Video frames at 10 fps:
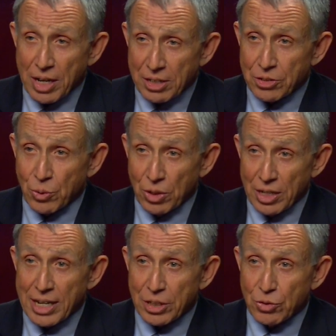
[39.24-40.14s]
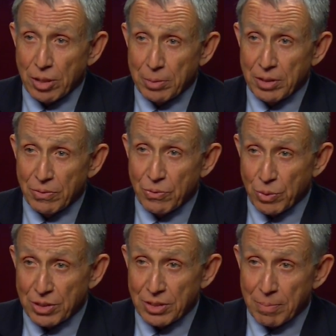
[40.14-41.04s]
got into a lot of trouble
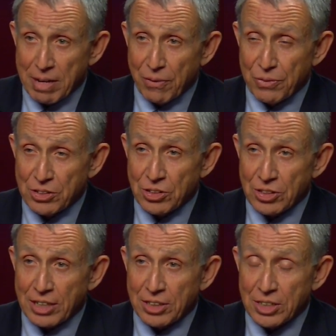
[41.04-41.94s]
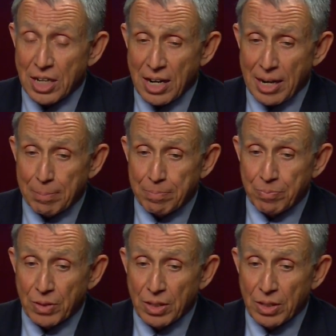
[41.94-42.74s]
with malfeasance at the top.